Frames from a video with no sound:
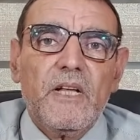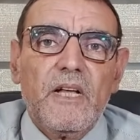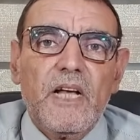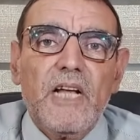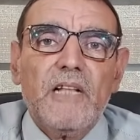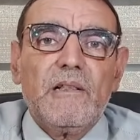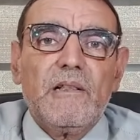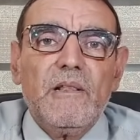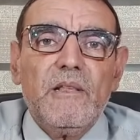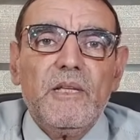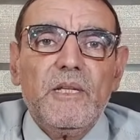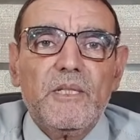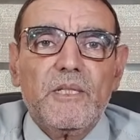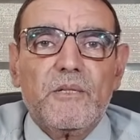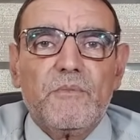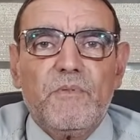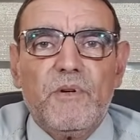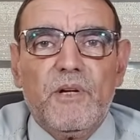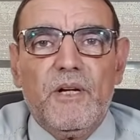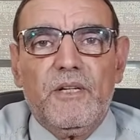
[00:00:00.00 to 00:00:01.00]
at
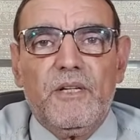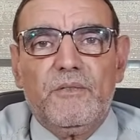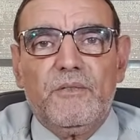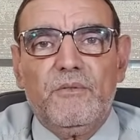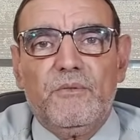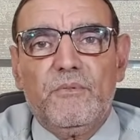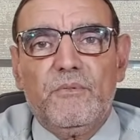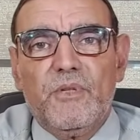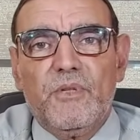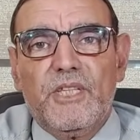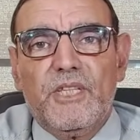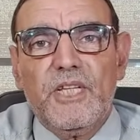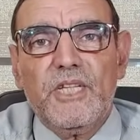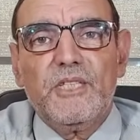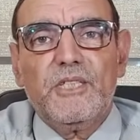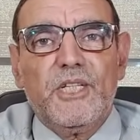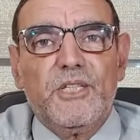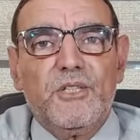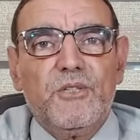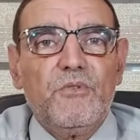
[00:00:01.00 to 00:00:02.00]
least the thing
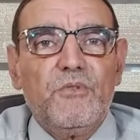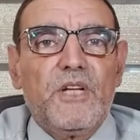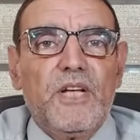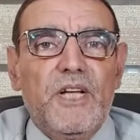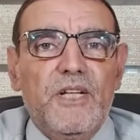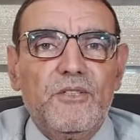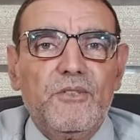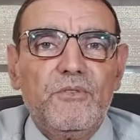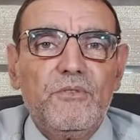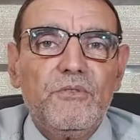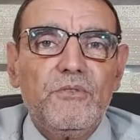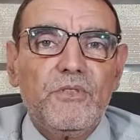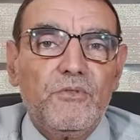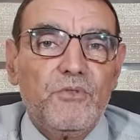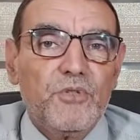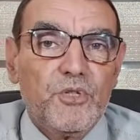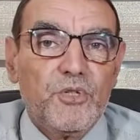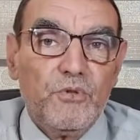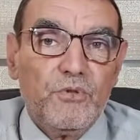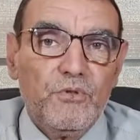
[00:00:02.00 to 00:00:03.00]
that you can do, you
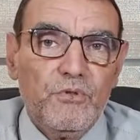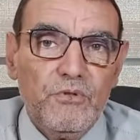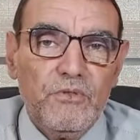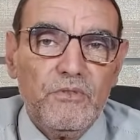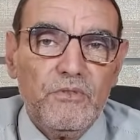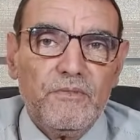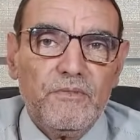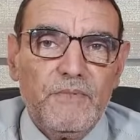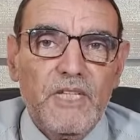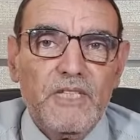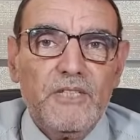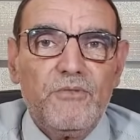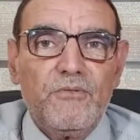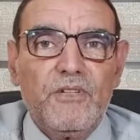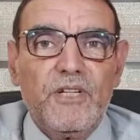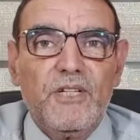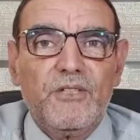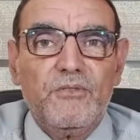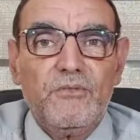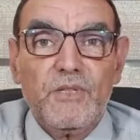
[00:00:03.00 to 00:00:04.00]
should do. Not you
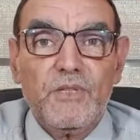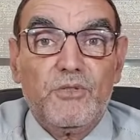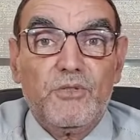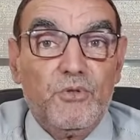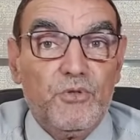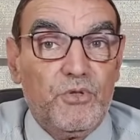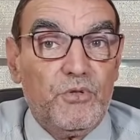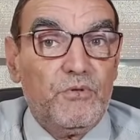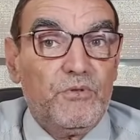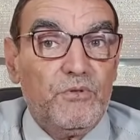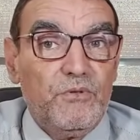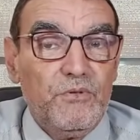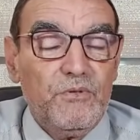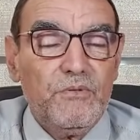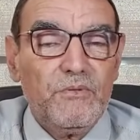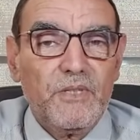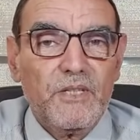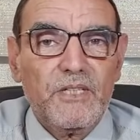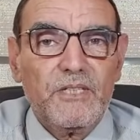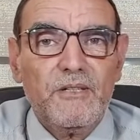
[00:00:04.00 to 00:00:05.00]
can do, that you should do.
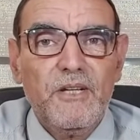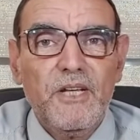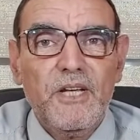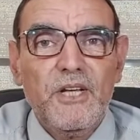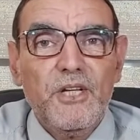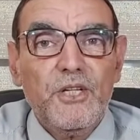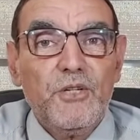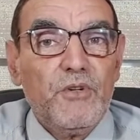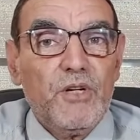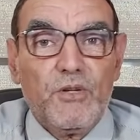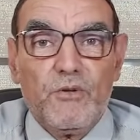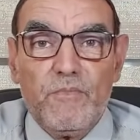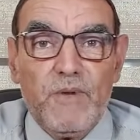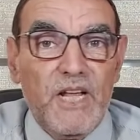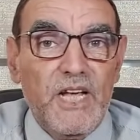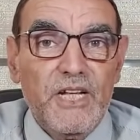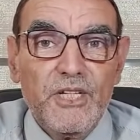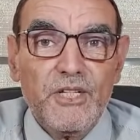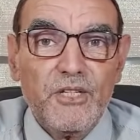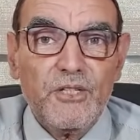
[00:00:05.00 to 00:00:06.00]
Not you are
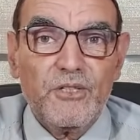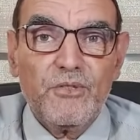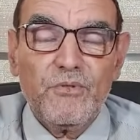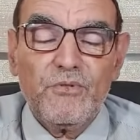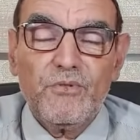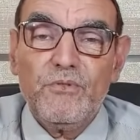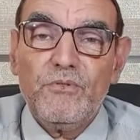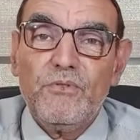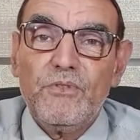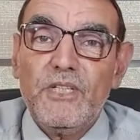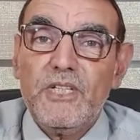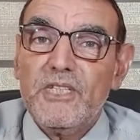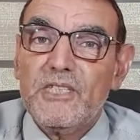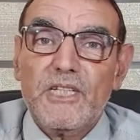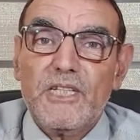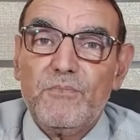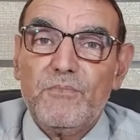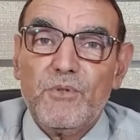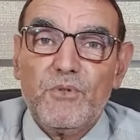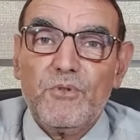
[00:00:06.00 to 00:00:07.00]
obliged to do it,
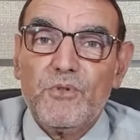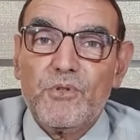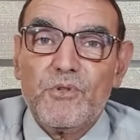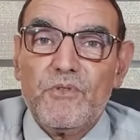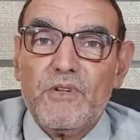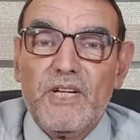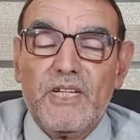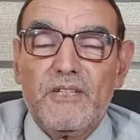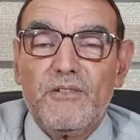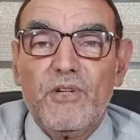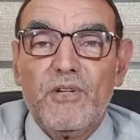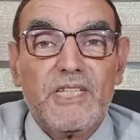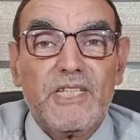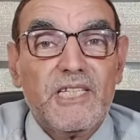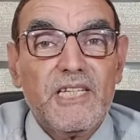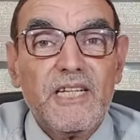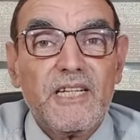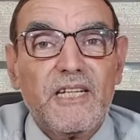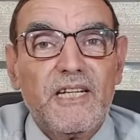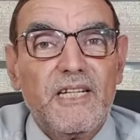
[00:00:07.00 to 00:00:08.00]
that because you are
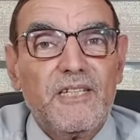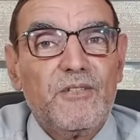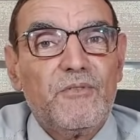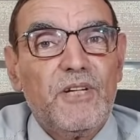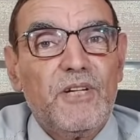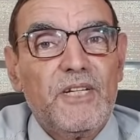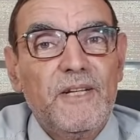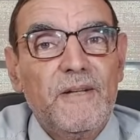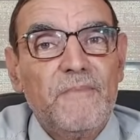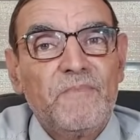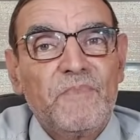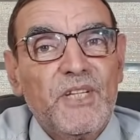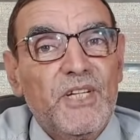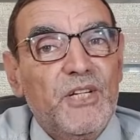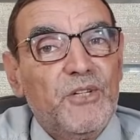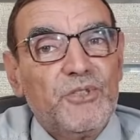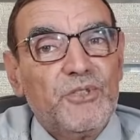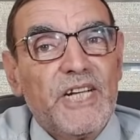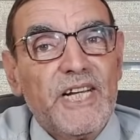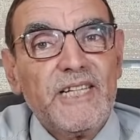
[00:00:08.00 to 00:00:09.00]
sick and you are
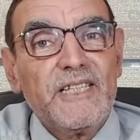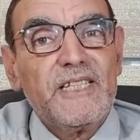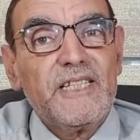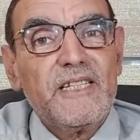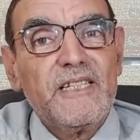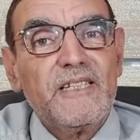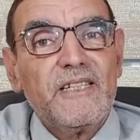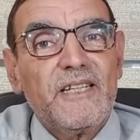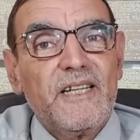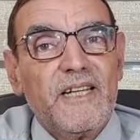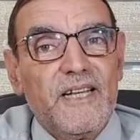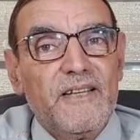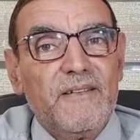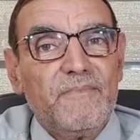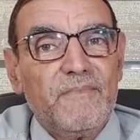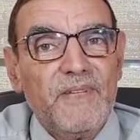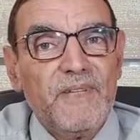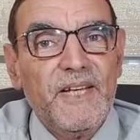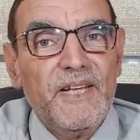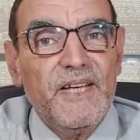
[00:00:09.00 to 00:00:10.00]
contracting
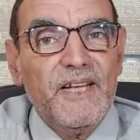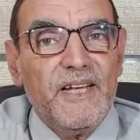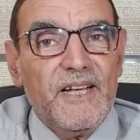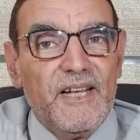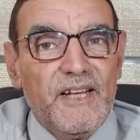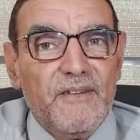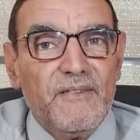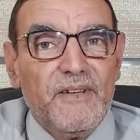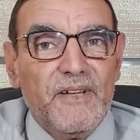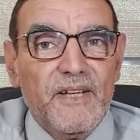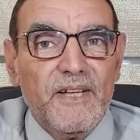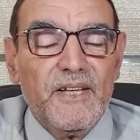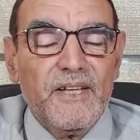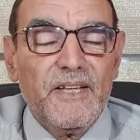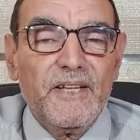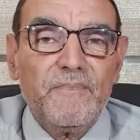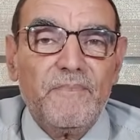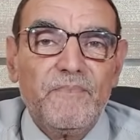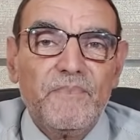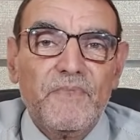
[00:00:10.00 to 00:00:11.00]
a